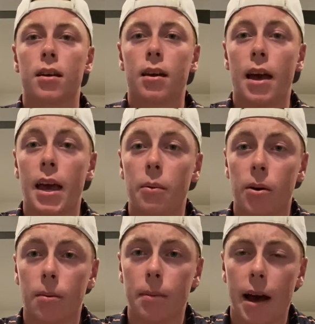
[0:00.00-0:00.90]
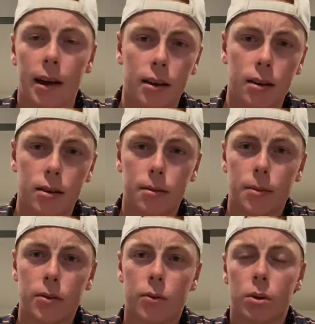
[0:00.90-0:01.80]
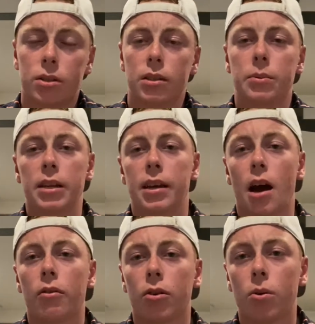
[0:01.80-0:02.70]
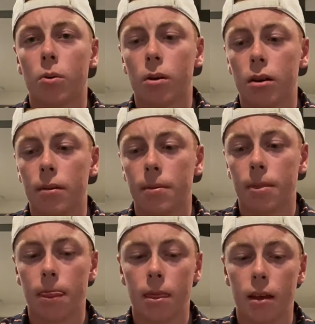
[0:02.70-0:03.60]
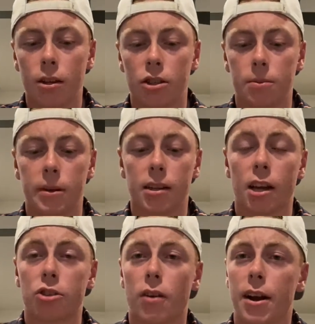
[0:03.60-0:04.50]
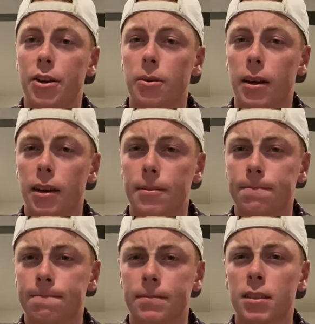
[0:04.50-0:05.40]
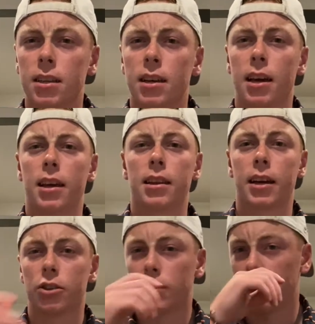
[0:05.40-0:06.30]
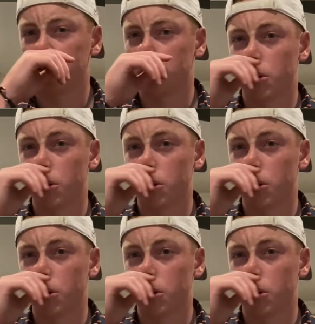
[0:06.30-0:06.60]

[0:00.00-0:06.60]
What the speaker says: Hey, welcome back. Unfortunately, we did not record just because I tried doing it. And like I tried to have someone